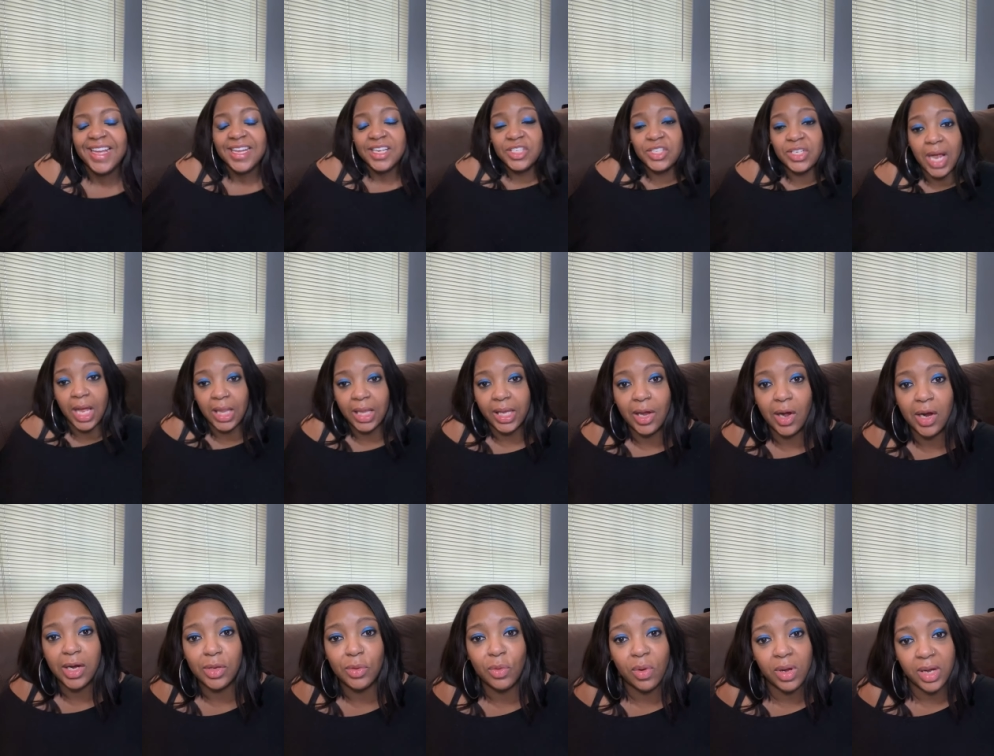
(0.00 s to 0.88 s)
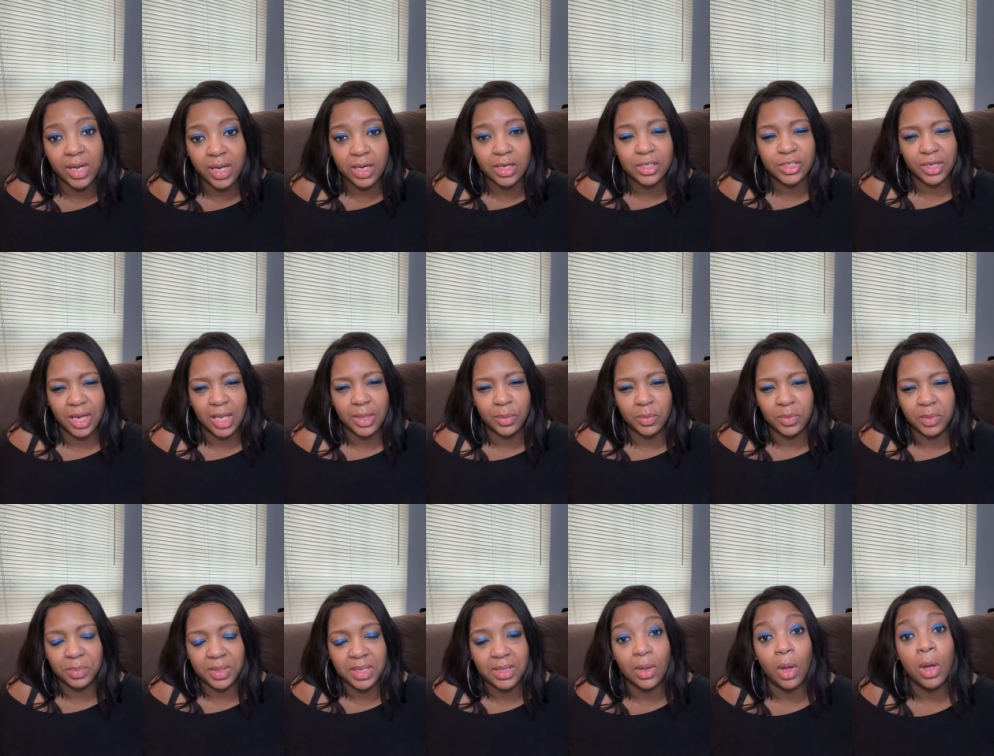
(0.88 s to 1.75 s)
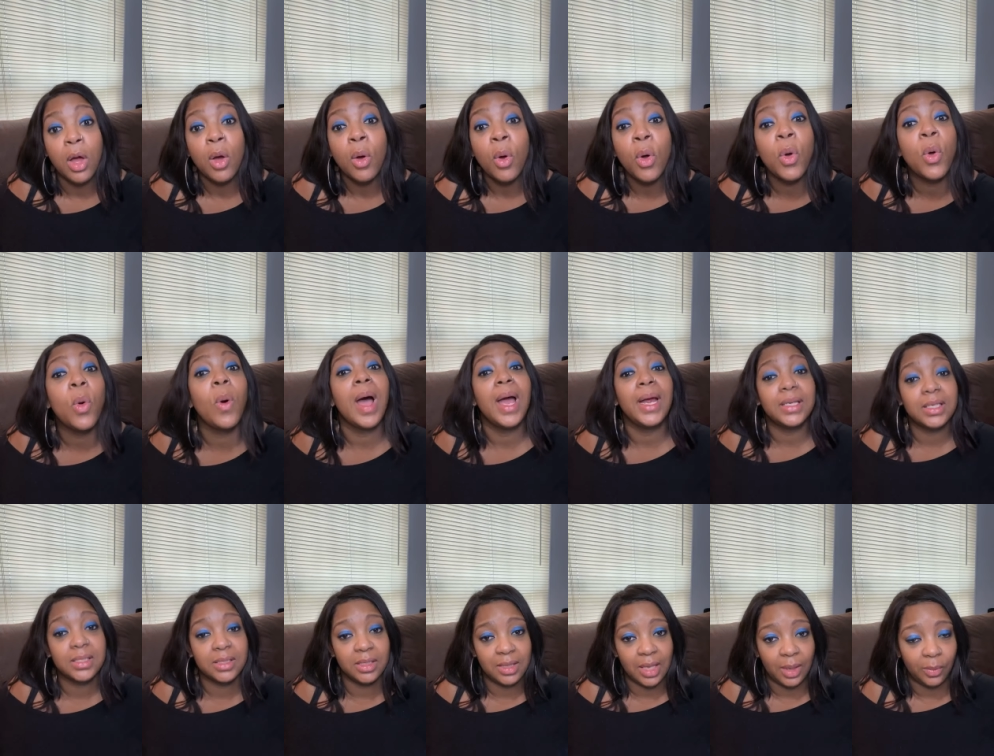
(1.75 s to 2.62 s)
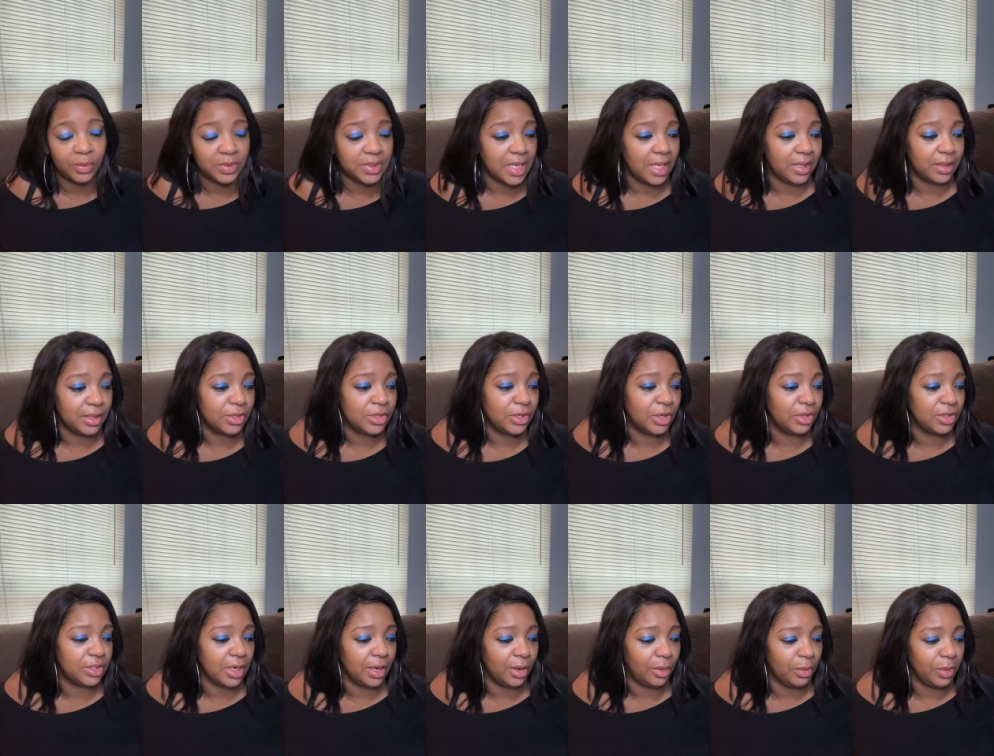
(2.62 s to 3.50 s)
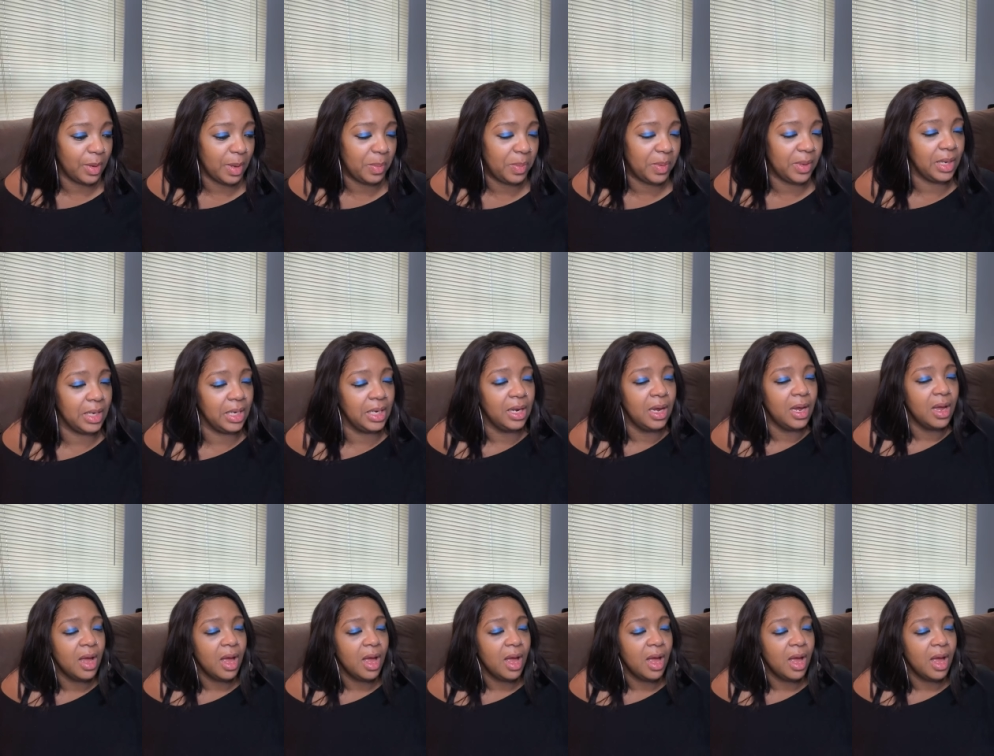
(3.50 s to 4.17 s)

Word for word: Shelly, are you on here? Shelly would be the white that was at the church I grew up in.